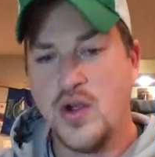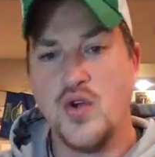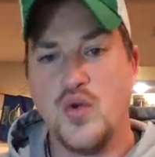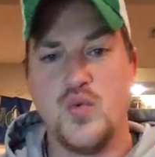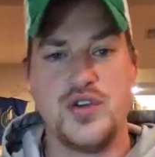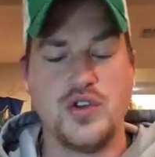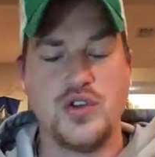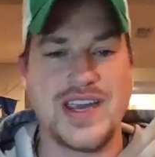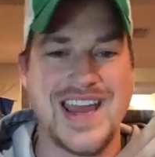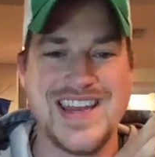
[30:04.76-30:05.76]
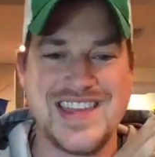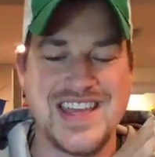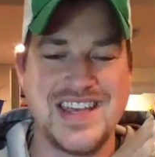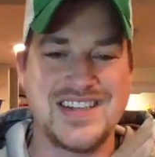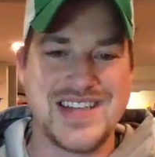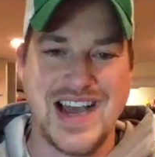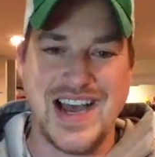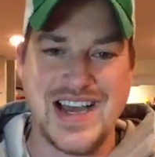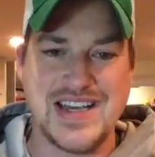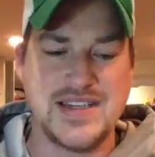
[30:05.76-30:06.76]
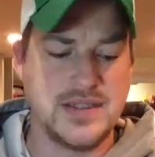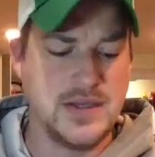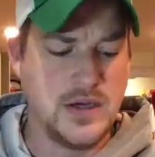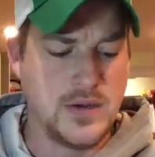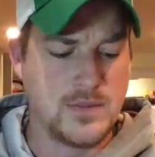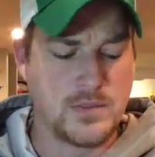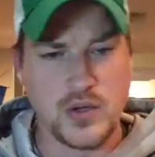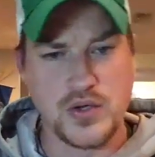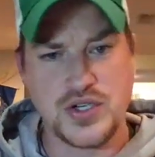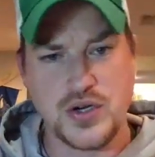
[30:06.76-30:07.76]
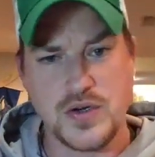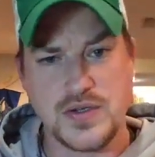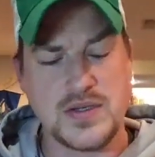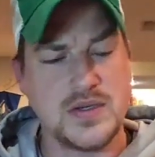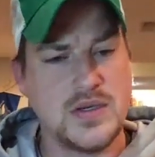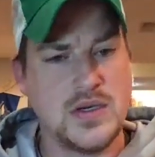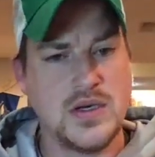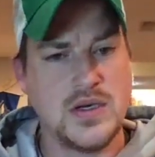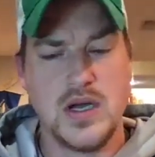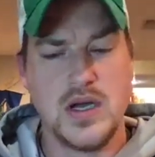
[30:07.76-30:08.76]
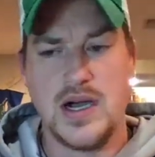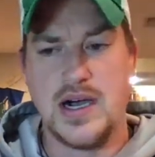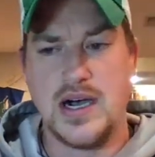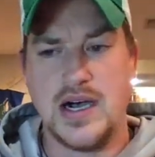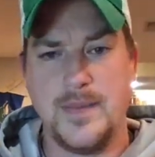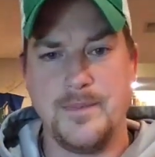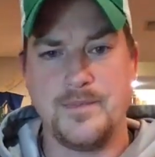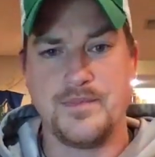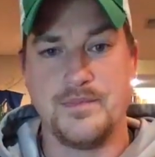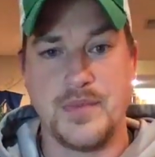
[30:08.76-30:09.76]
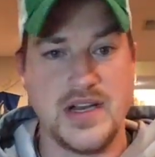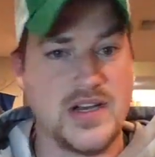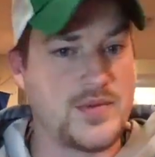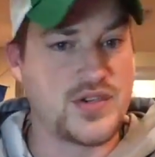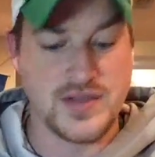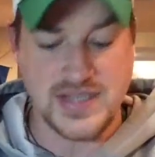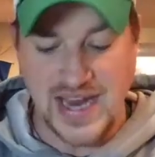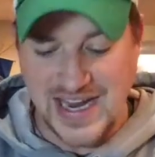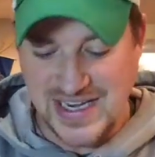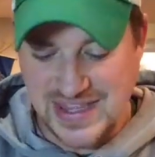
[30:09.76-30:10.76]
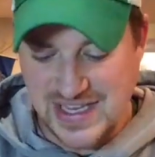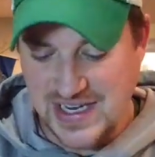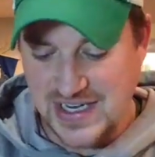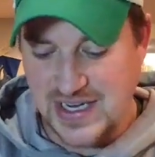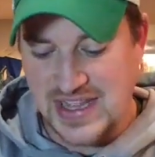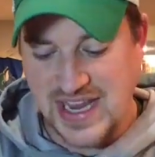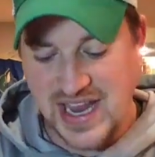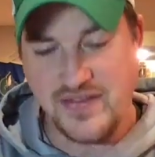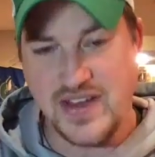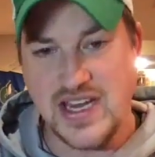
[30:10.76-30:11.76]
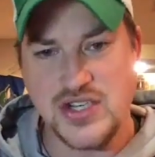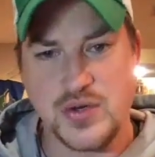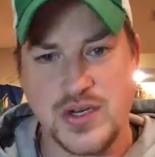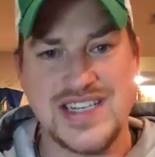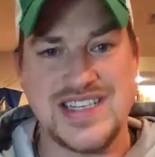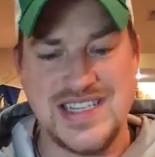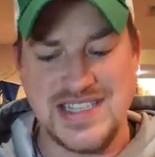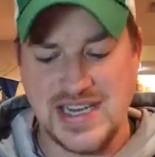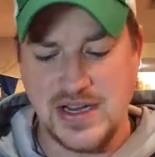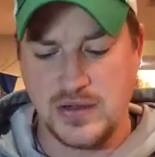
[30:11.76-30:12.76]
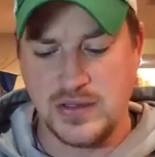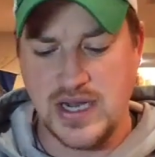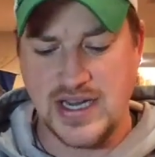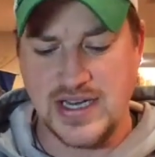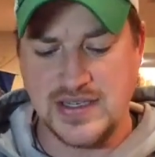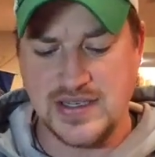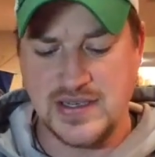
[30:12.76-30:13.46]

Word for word: when you look, anything, ties, polo shirts, uh, button-up shirts, anything, and they have intricate detail on it,